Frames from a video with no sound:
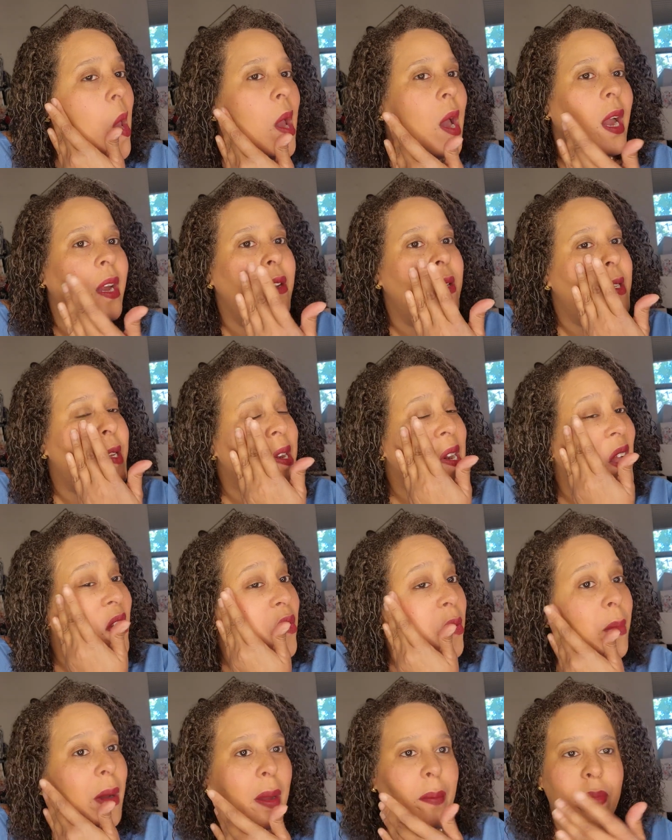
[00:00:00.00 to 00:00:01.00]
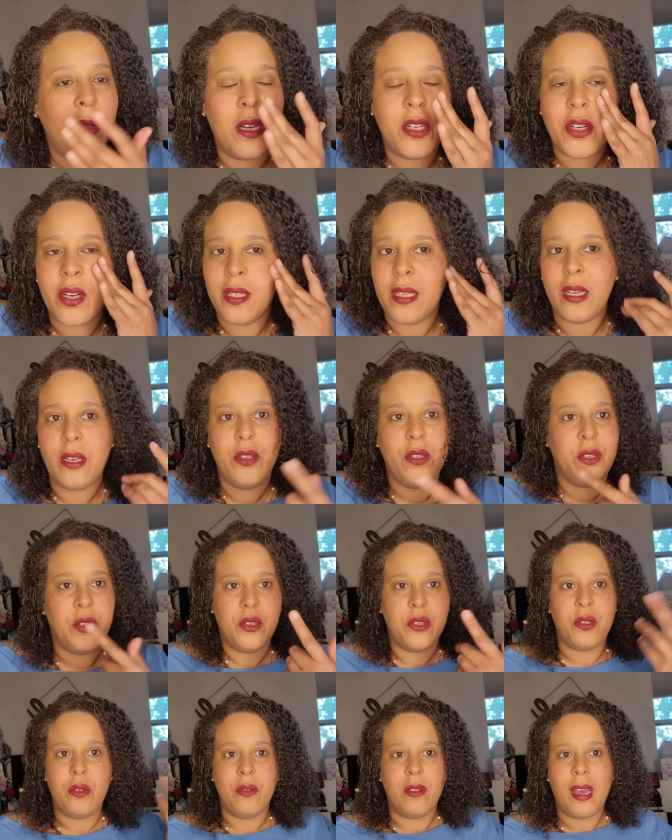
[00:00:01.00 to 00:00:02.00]
I used to never buy blush because I used to
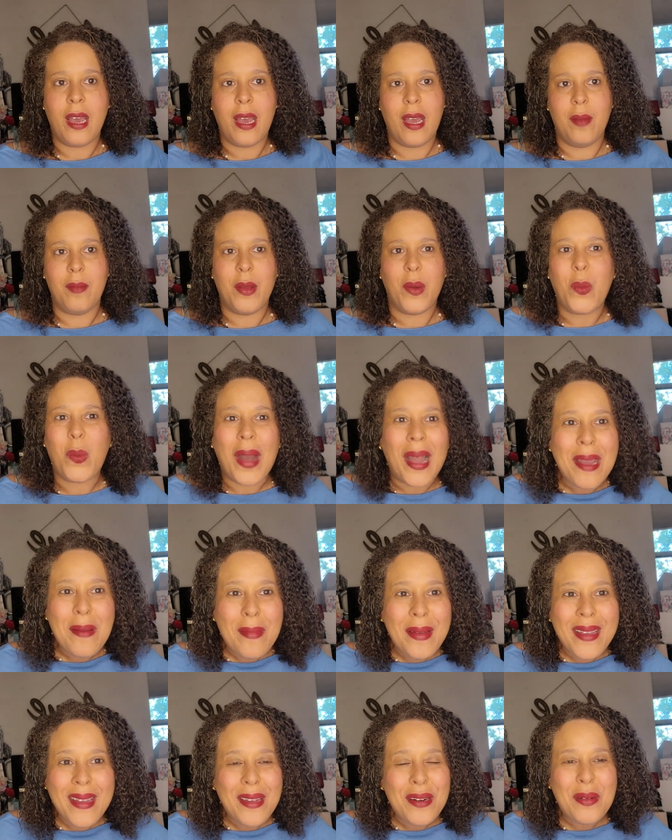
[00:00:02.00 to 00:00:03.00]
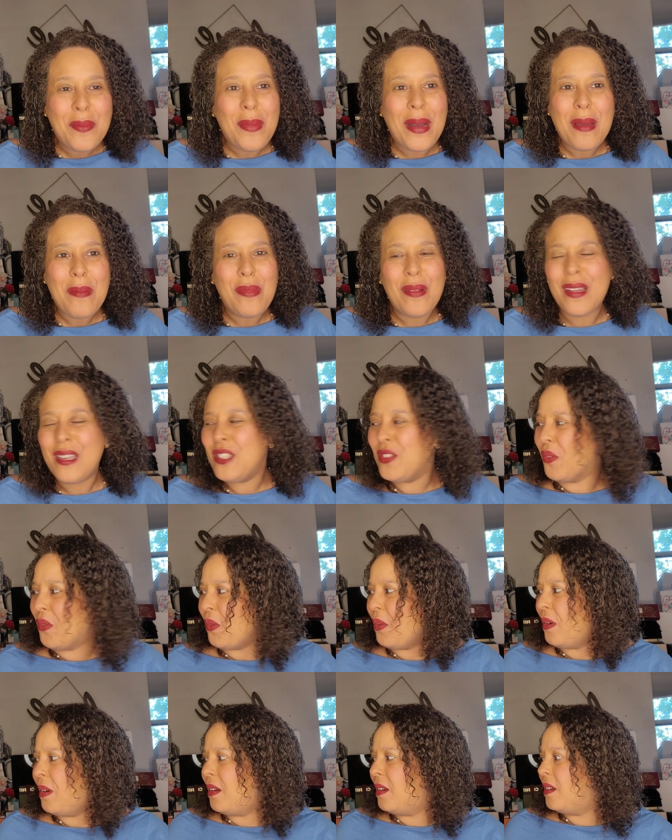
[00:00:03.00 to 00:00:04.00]
just do that. I'm like, why am I going to buy blush
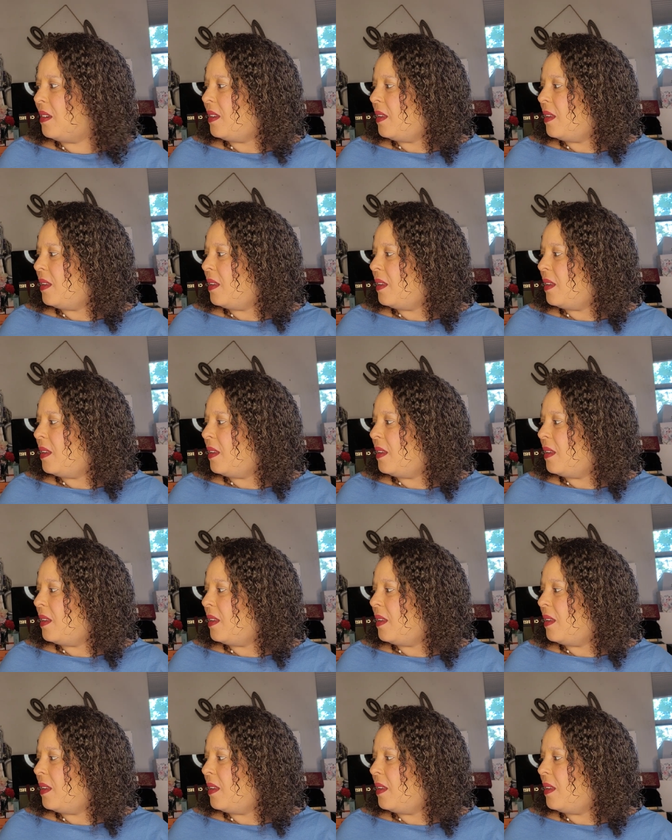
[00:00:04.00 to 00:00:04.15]
for?